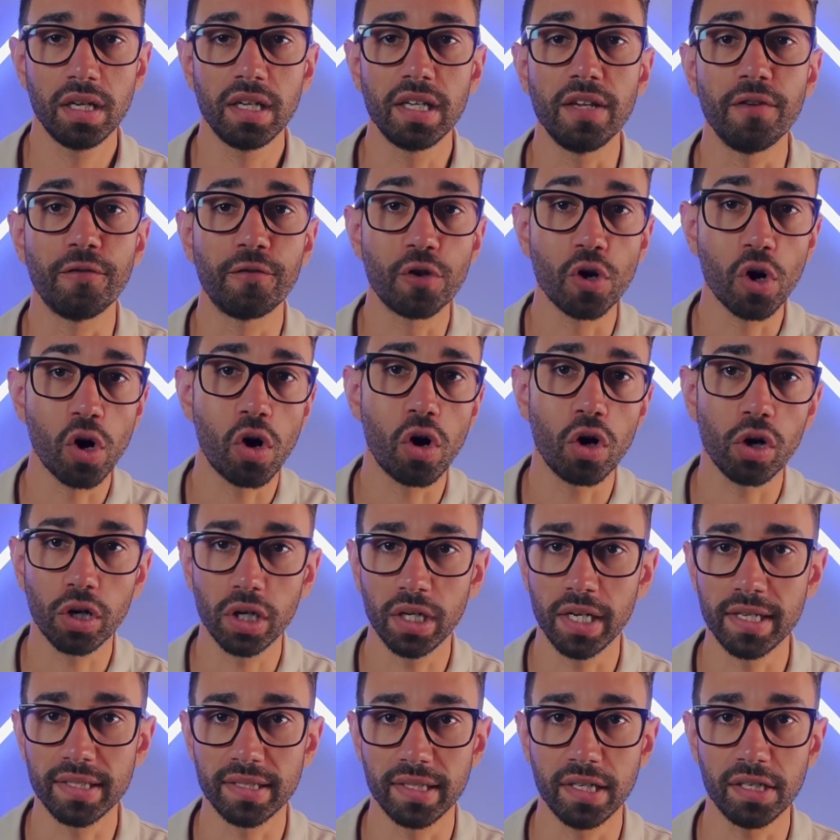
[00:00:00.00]
If your
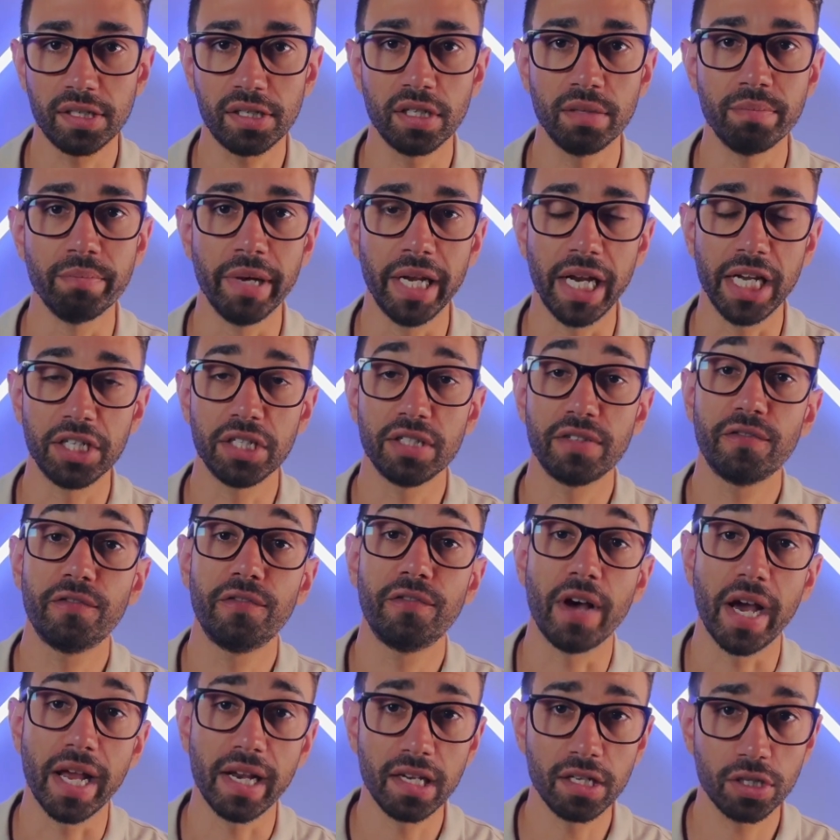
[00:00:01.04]
organization manages
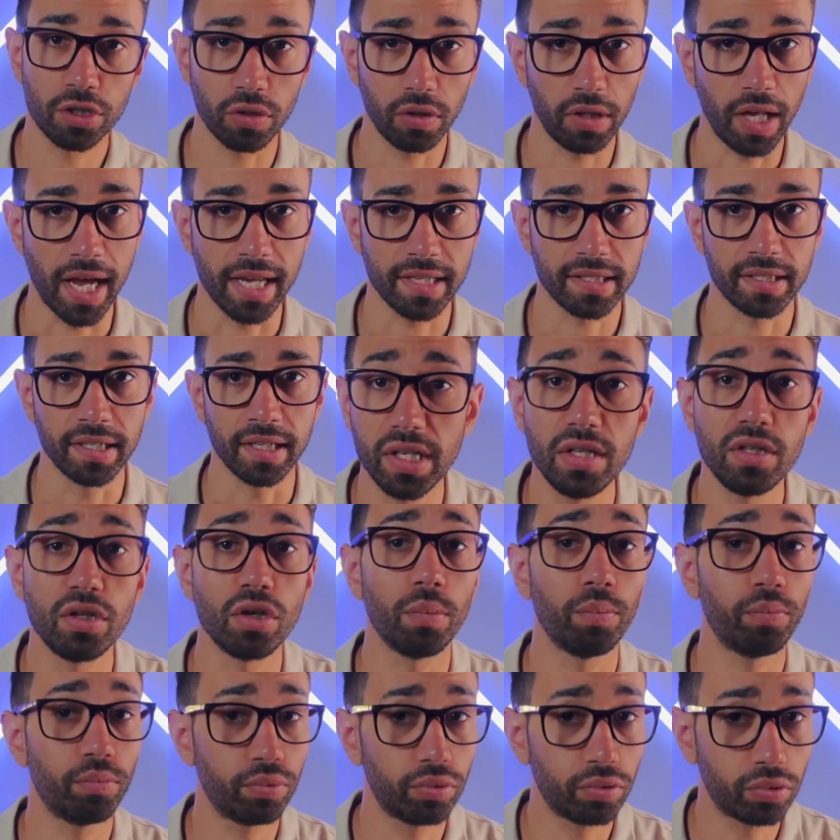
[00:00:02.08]
financial assets, you're
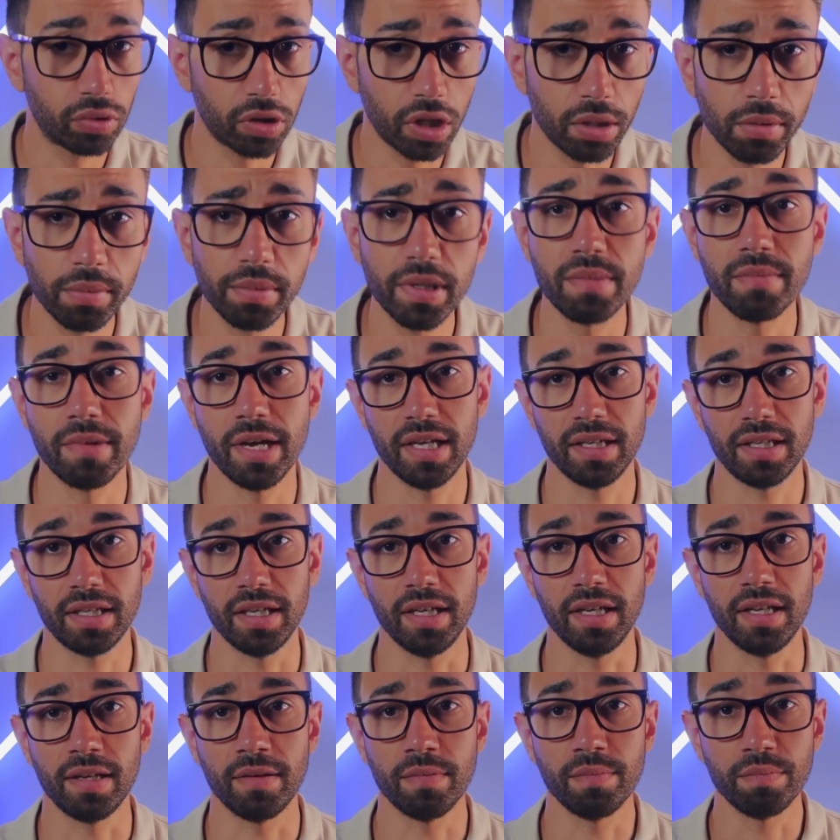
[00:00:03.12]
probably
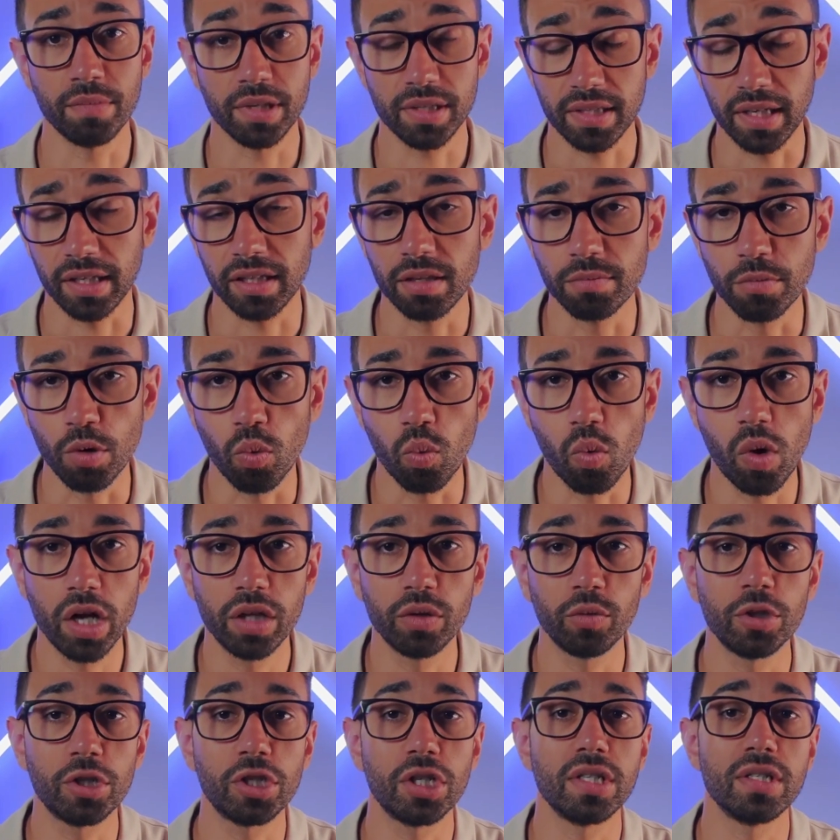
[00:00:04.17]
making mistake number one,
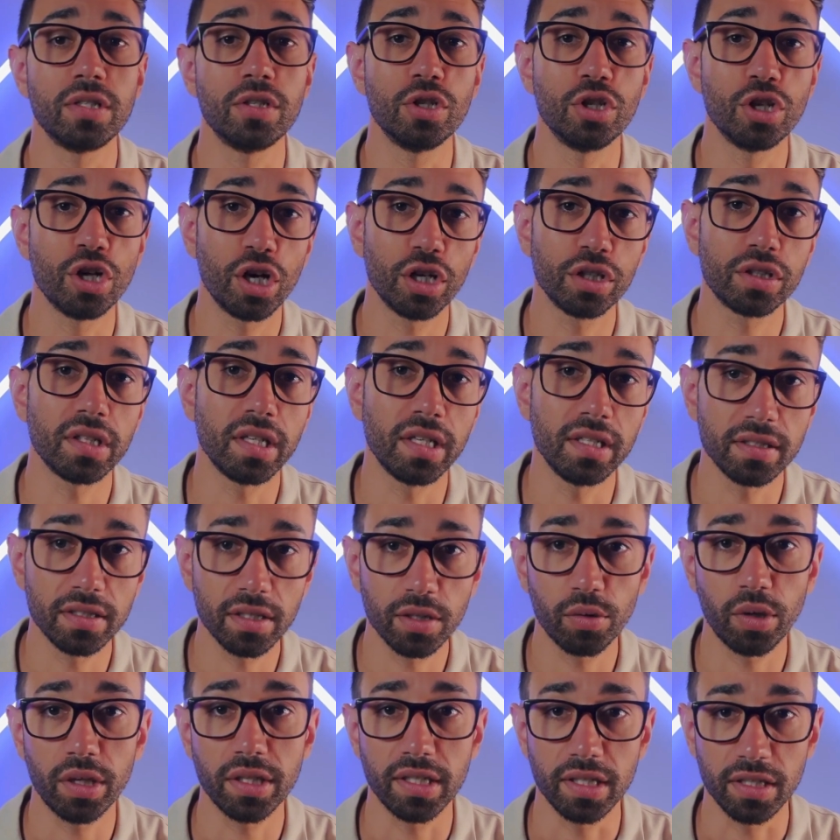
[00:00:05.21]
which is not
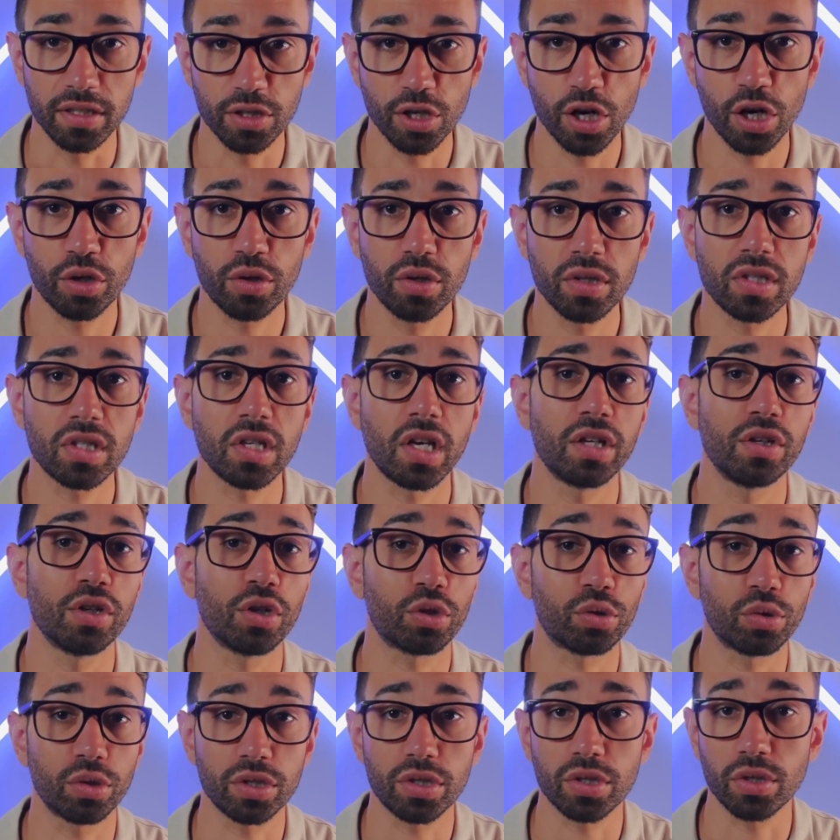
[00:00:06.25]
integrating DocuSign
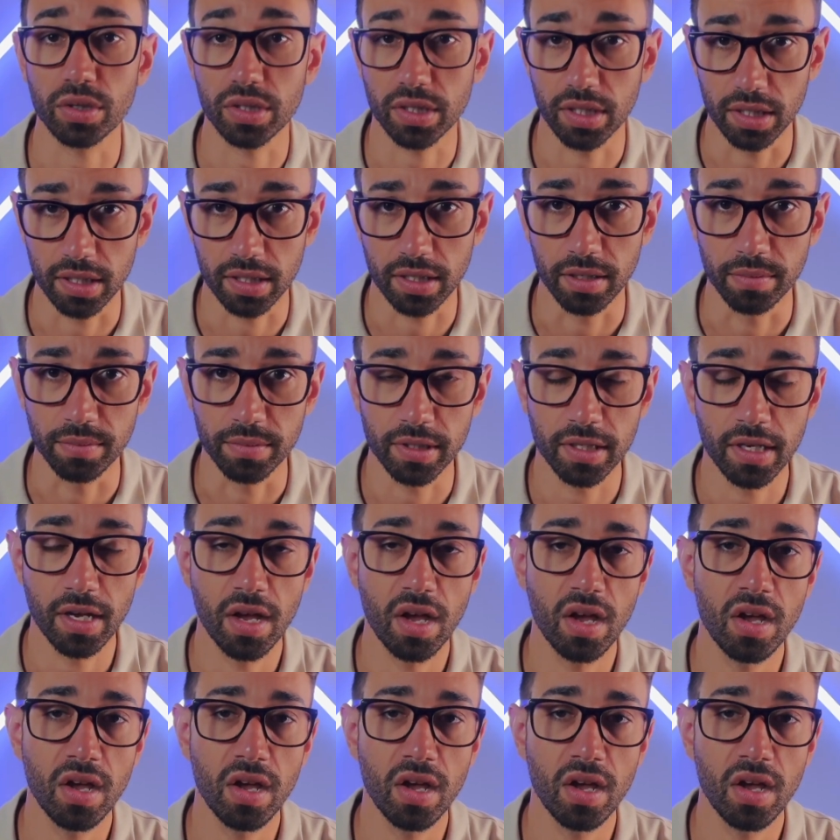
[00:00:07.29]
across your systems.